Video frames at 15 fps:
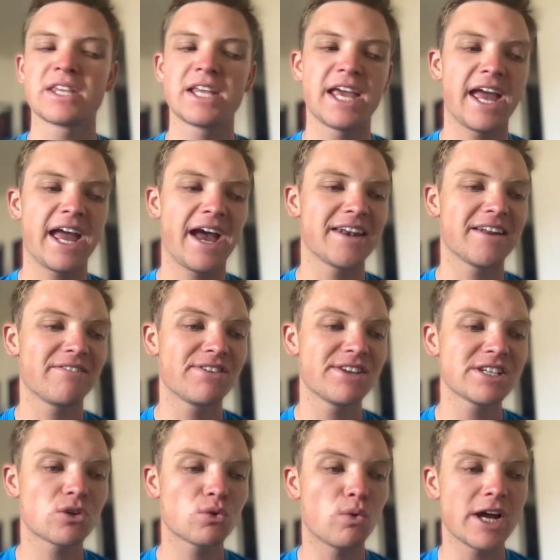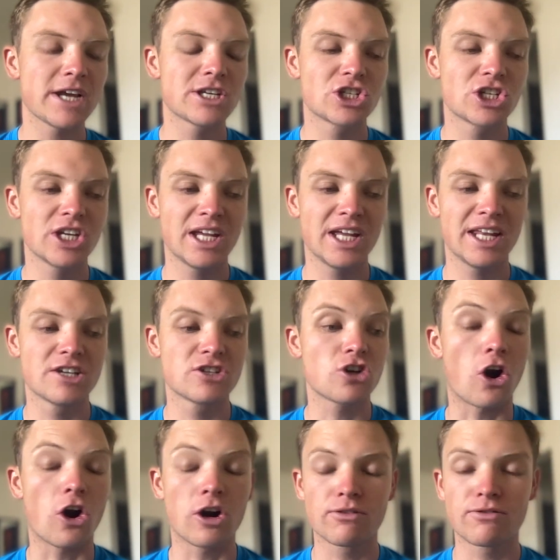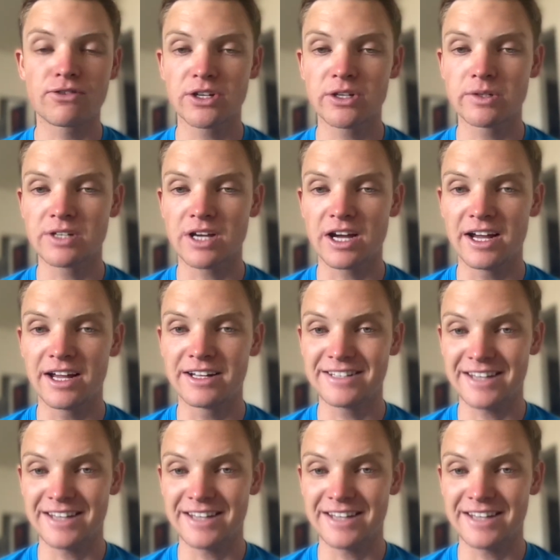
And if this question is hard for you to